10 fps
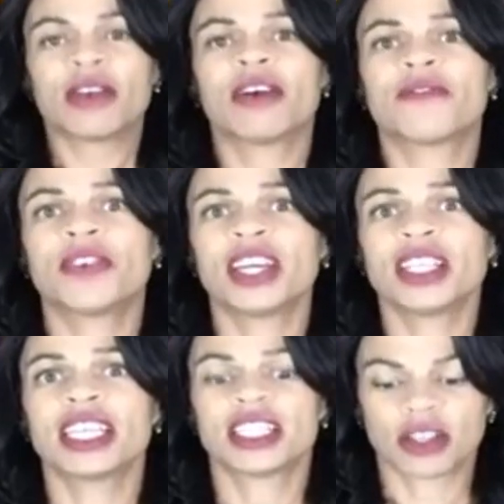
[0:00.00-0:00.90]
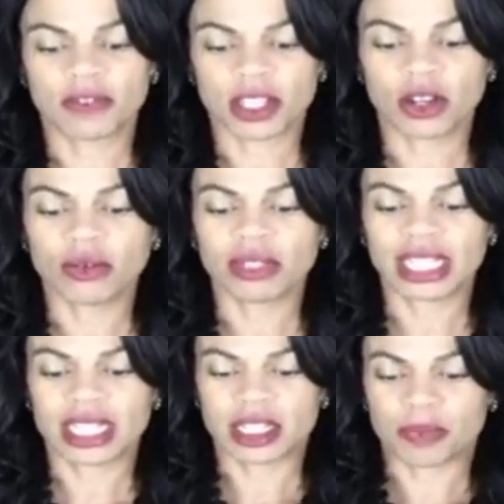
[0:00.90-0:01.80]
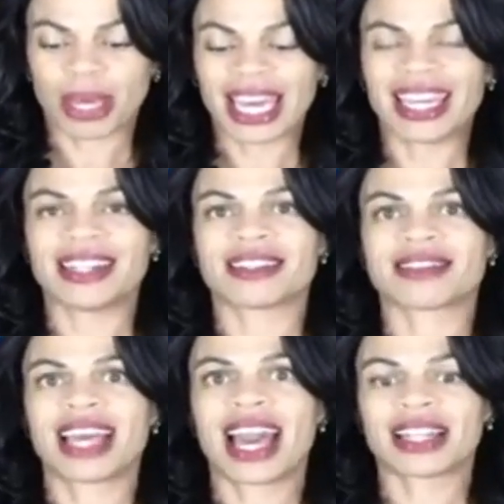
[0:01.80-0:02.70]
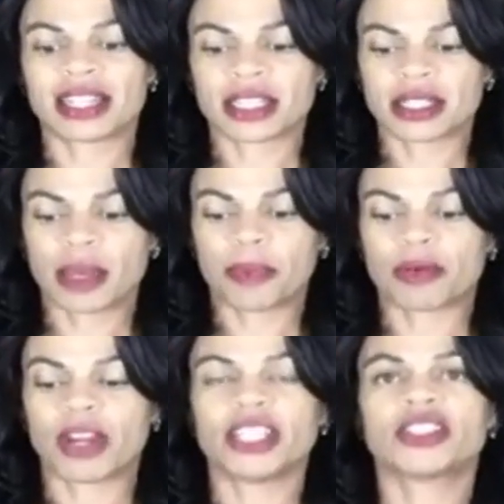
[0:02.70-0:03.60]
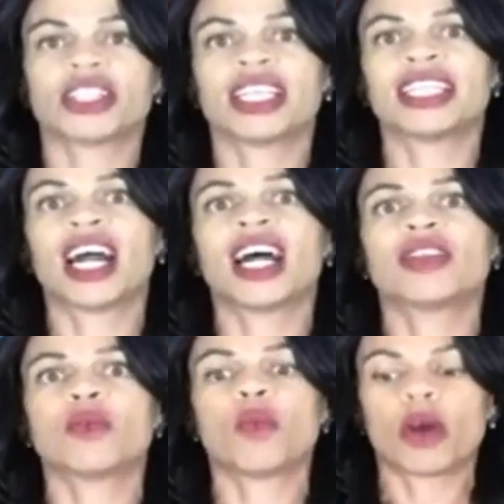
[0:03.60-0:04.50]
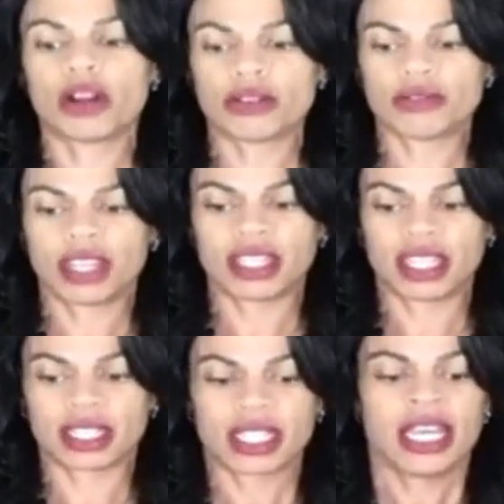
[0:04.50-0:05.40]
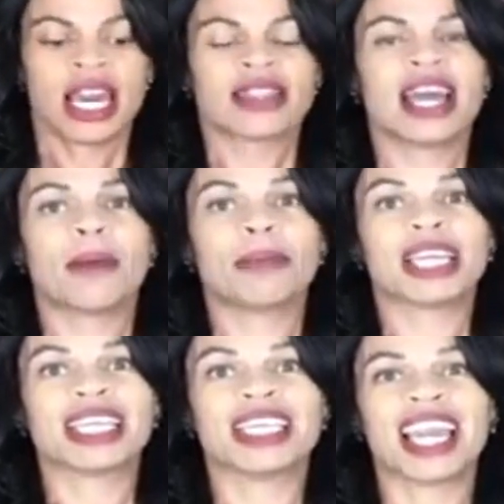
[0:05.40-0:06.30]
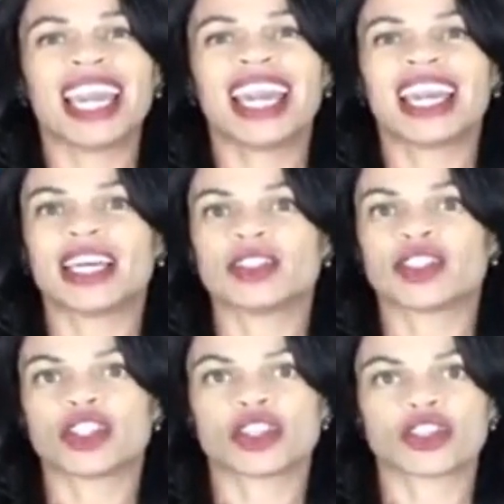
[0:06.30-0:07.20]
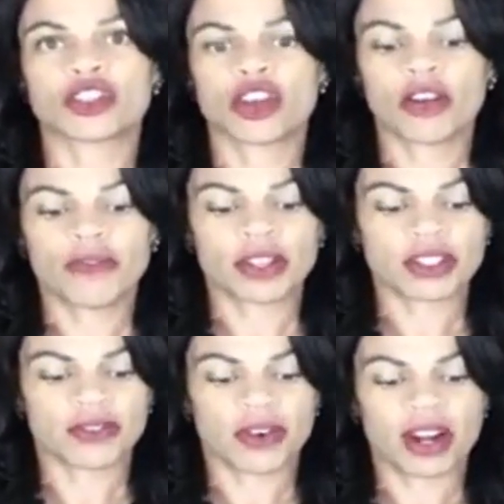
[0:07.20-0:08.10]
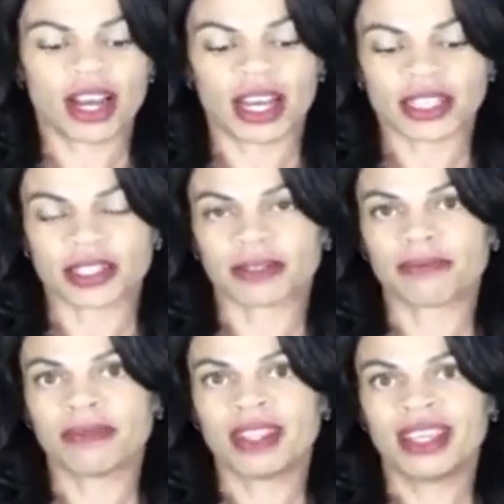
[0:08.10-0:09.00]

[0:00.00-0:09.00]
There are feelings of loneliness, pain, sadness, separation, and unworthiness that begin to surface for us.